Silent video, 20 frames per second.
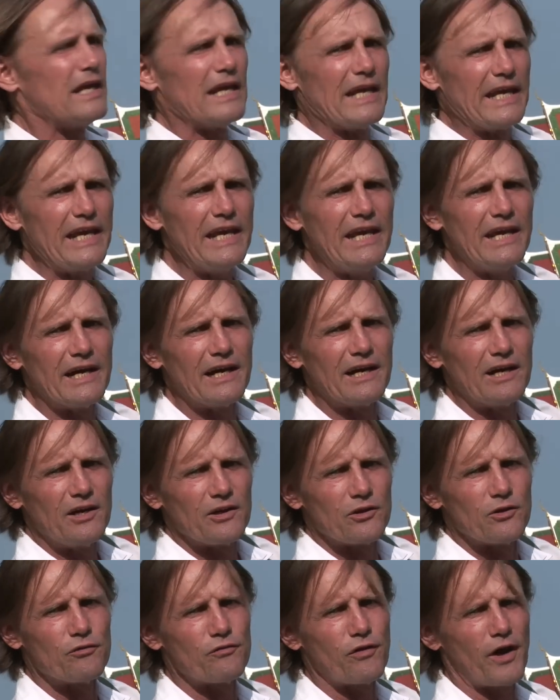here
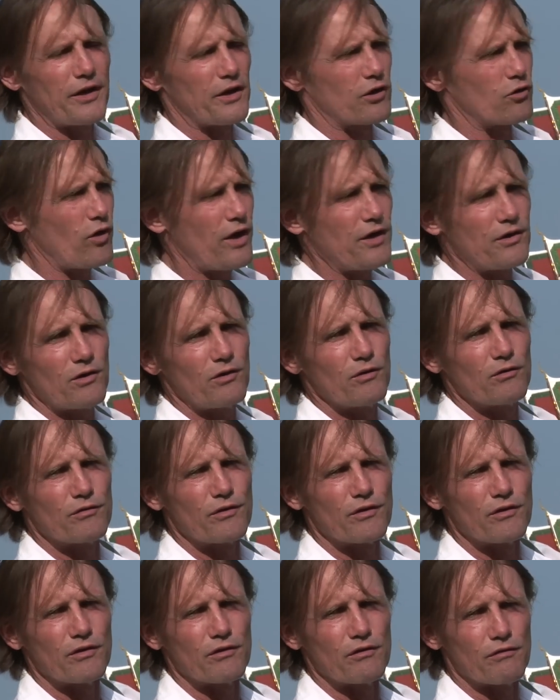you find a great deal of
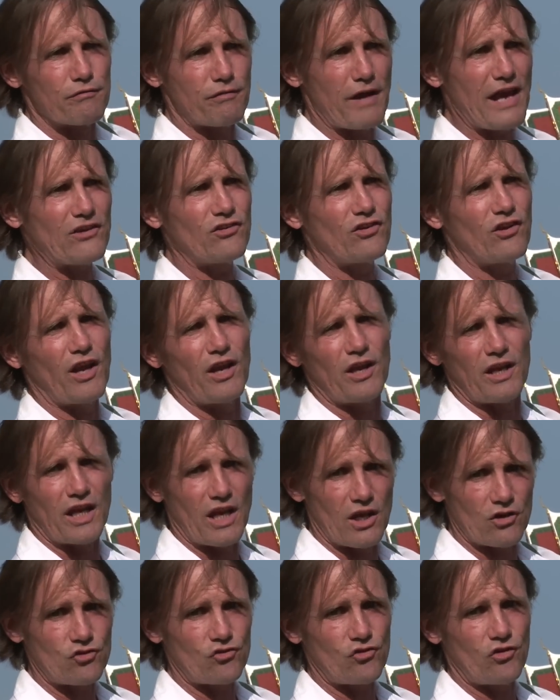the fascinating
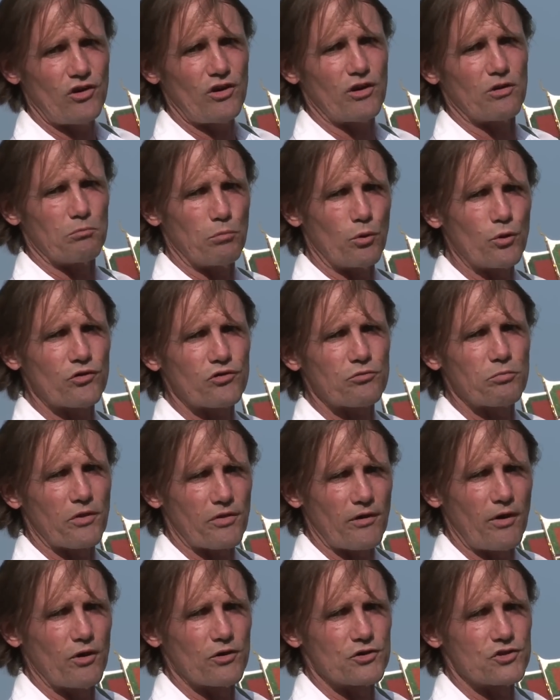history and Buddhist
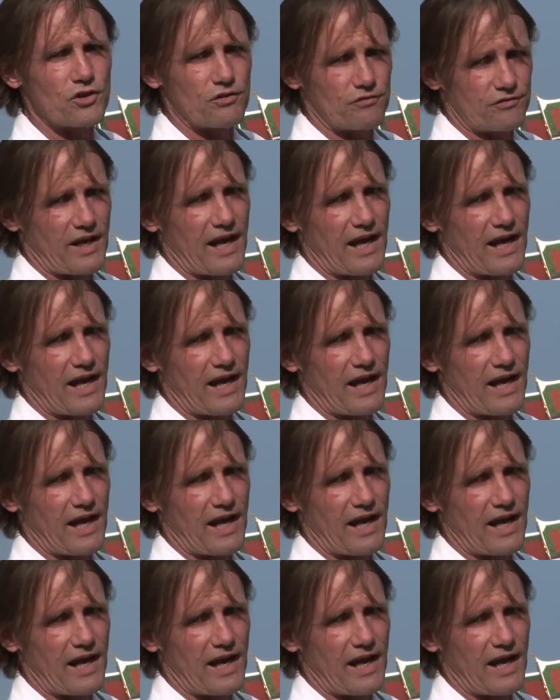mythology of